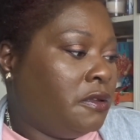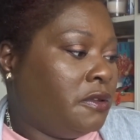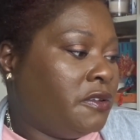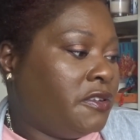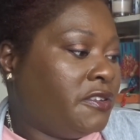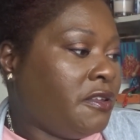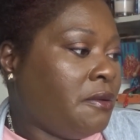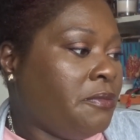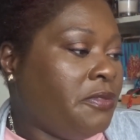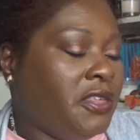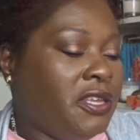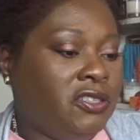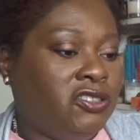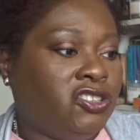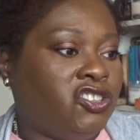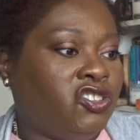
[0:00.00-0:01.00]

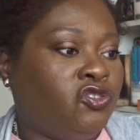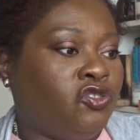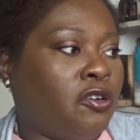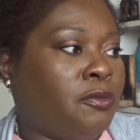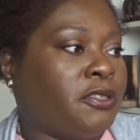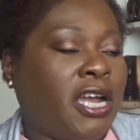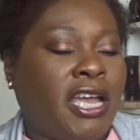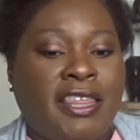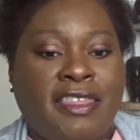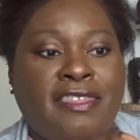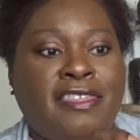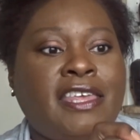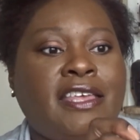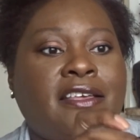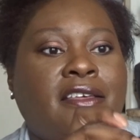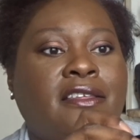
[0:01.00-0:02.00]
Something just dropped. I
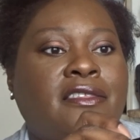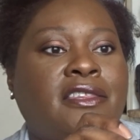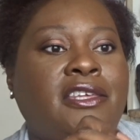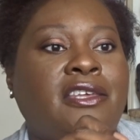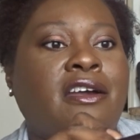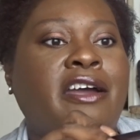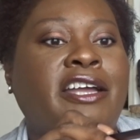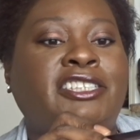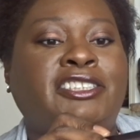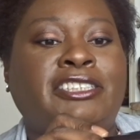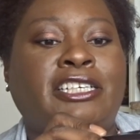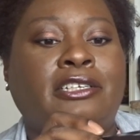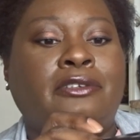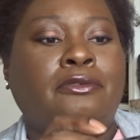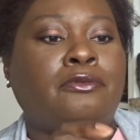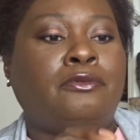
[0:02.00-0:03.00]
think the
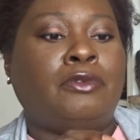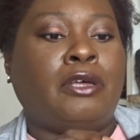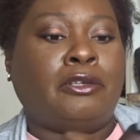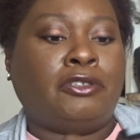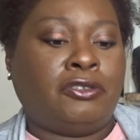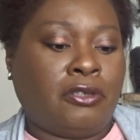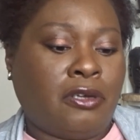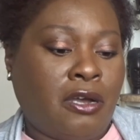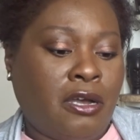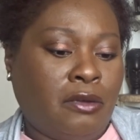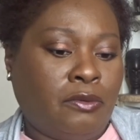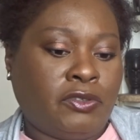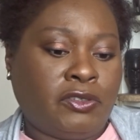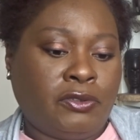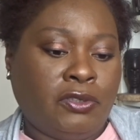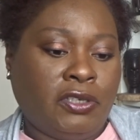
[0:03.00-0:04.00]
eyeshadow that I
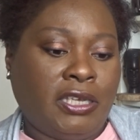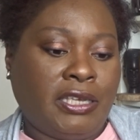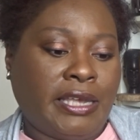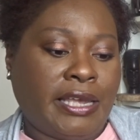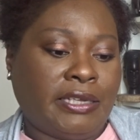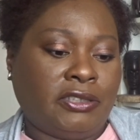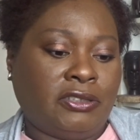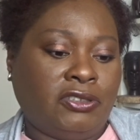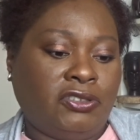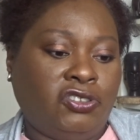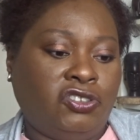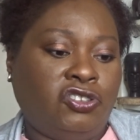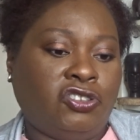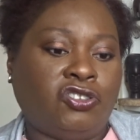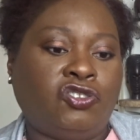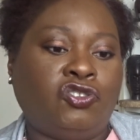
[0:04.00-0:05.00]
was looking at
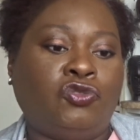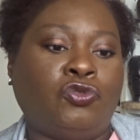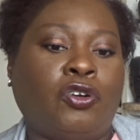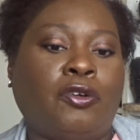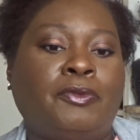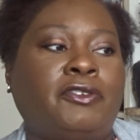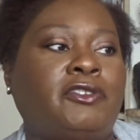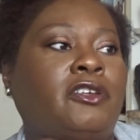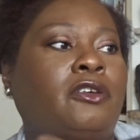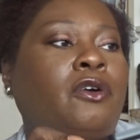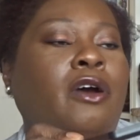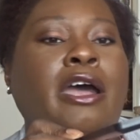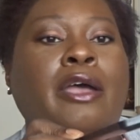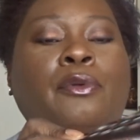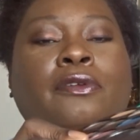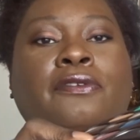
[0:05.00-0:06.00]
just dropped. So
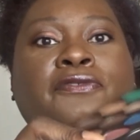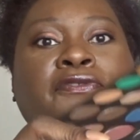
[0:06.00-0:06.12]
I will